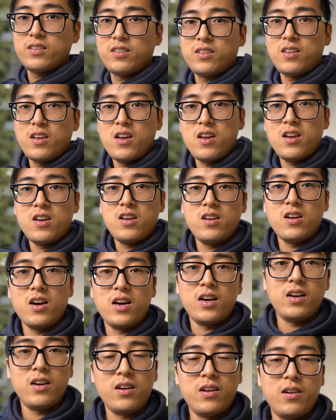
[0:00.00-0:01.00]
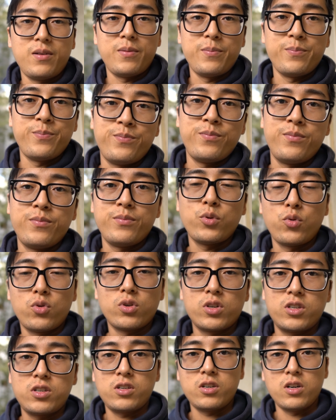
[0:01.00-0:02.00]
the
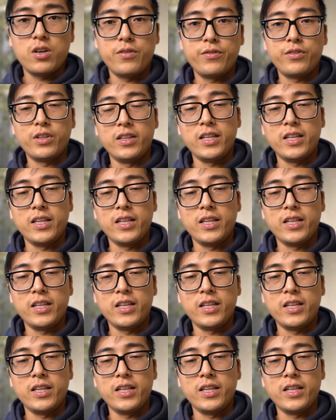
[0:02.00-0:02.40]
border of the